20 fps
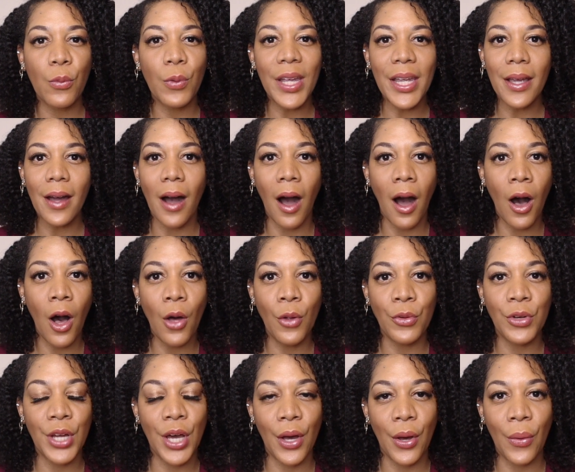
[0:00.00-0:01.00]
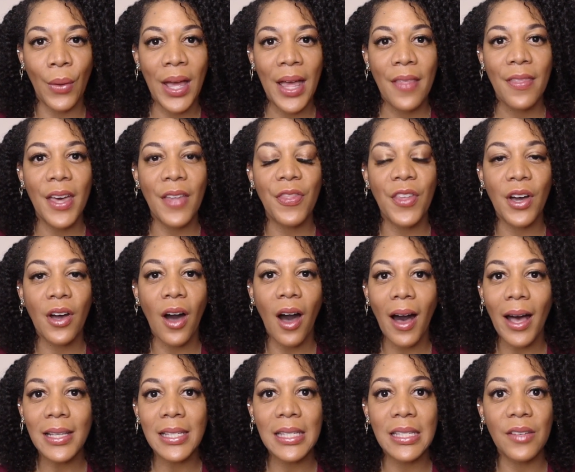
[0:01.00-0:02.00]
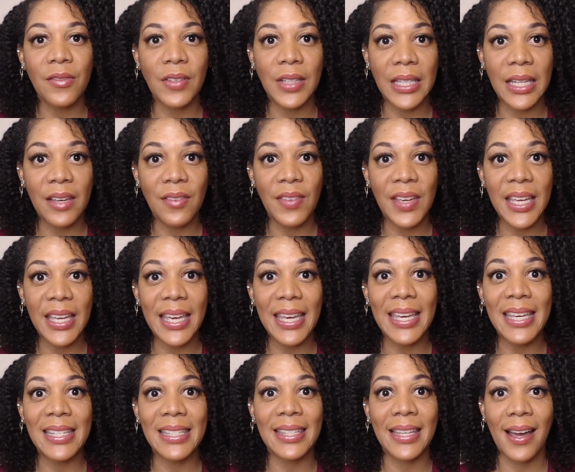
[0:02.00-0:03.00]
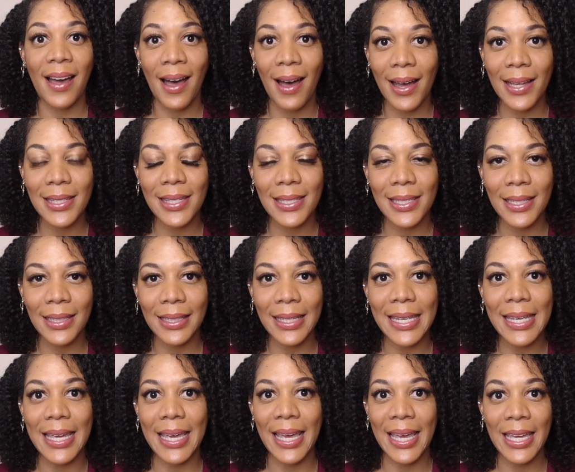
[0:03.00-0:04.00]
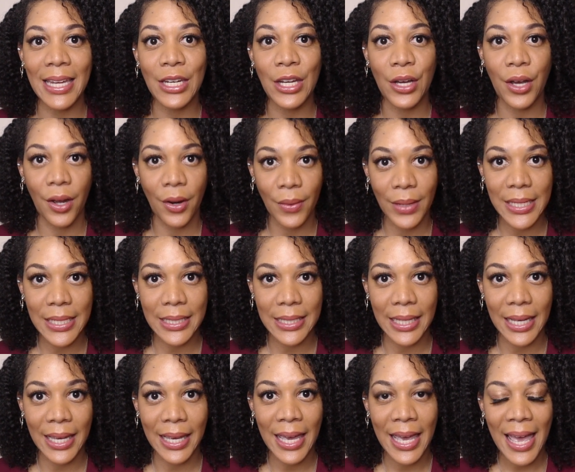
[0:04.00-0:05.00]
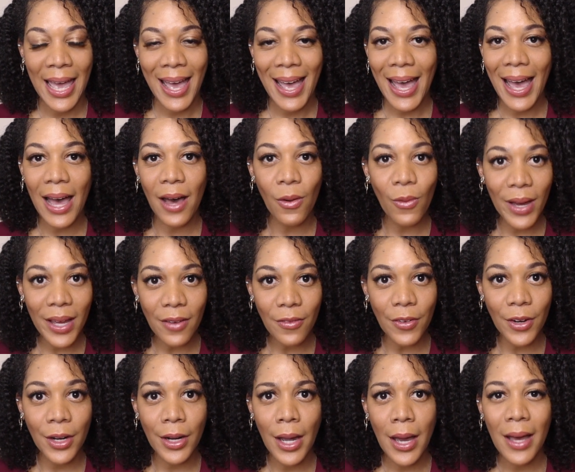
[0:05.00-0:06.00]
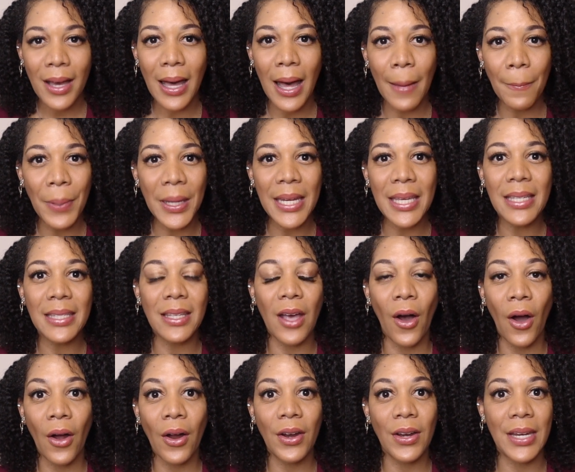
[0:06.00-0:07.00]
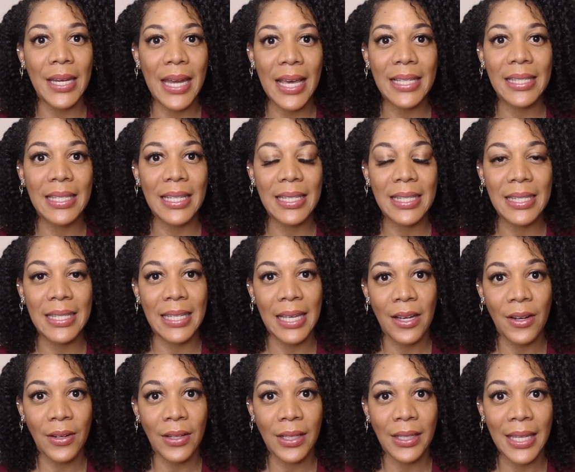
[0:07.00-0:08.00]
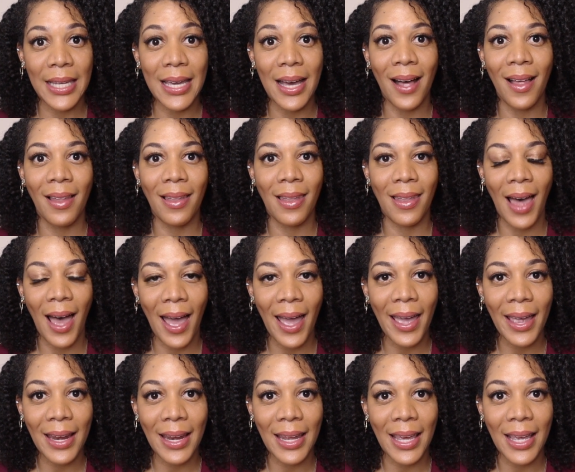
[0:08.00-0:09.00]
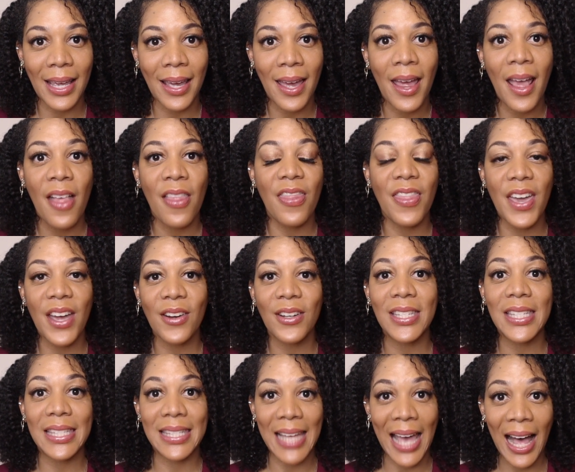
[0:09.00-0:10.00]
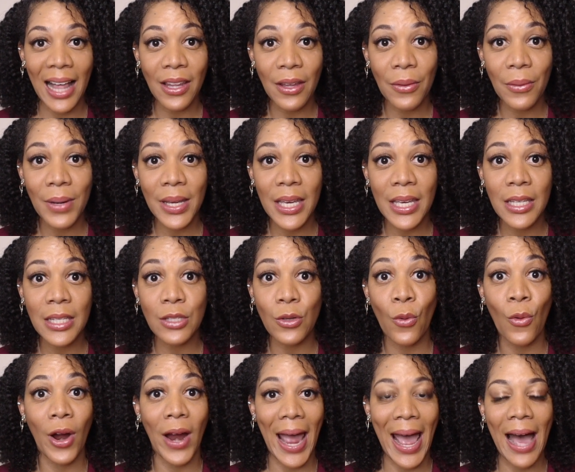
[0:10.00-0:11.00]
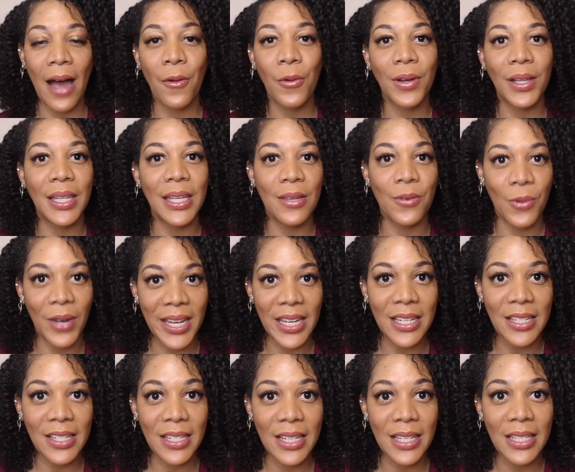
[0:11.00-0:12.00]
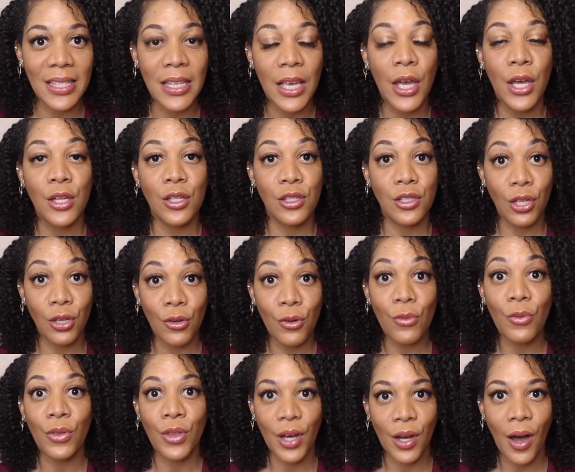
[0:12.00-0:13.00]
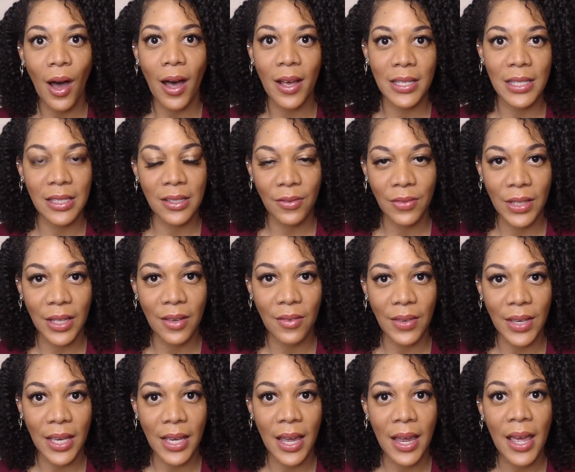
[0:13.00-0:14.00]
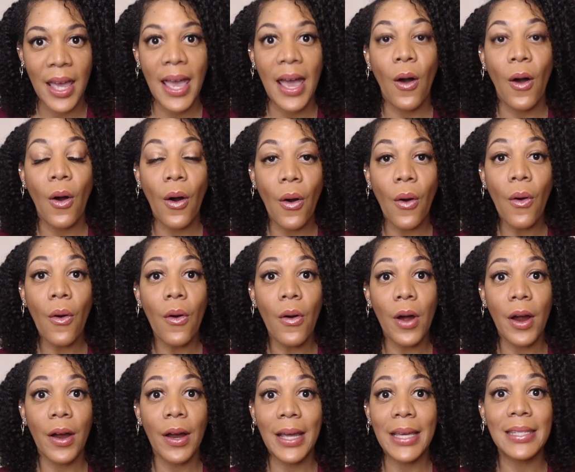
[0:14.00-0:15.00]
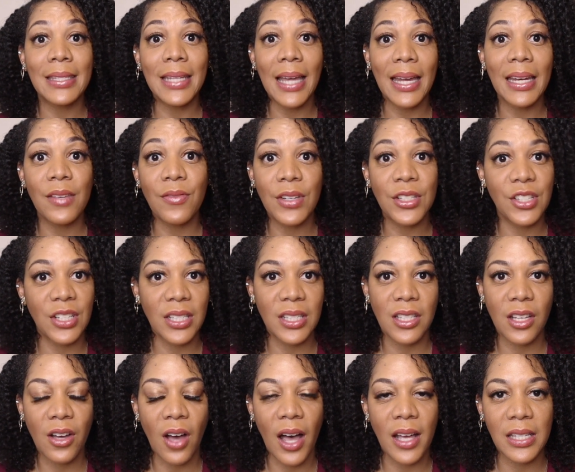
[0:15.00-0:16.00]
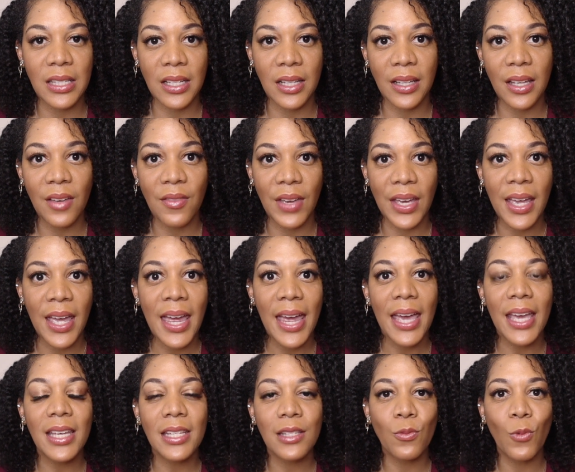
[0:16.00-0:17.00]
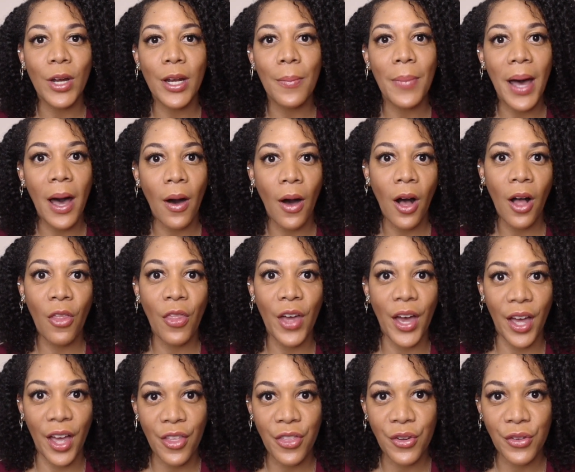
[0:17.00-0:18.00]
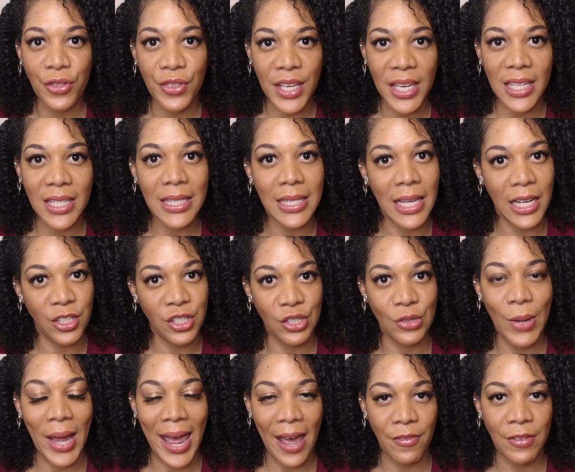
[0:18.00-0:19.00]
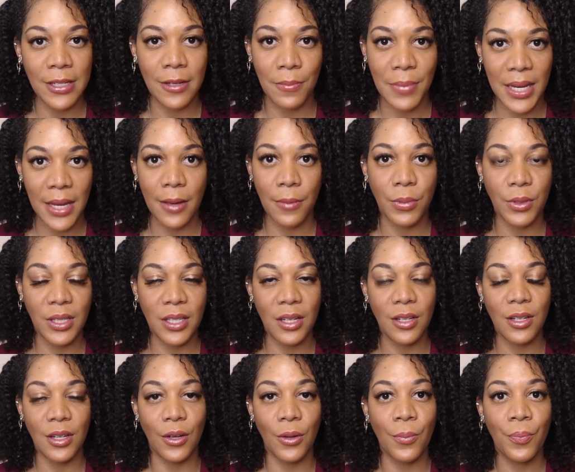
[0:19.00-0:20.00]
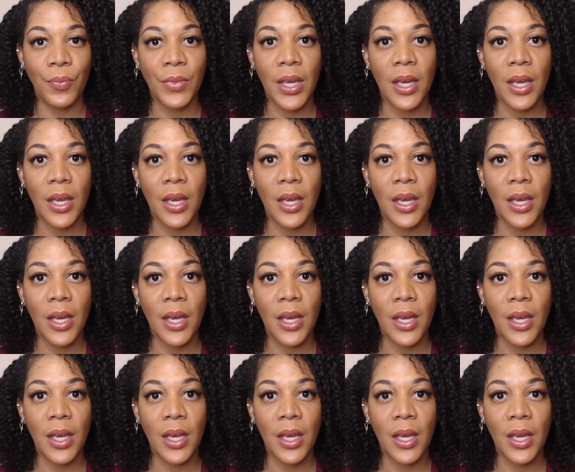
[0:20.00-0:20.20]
we all know that the cost of living is constantly increasing. However, companies aren't necessarily aligning their salaries or hourly wages to the cost of living. Or it's not even just the cost of living. It's what about all the other things that you have to be able to do?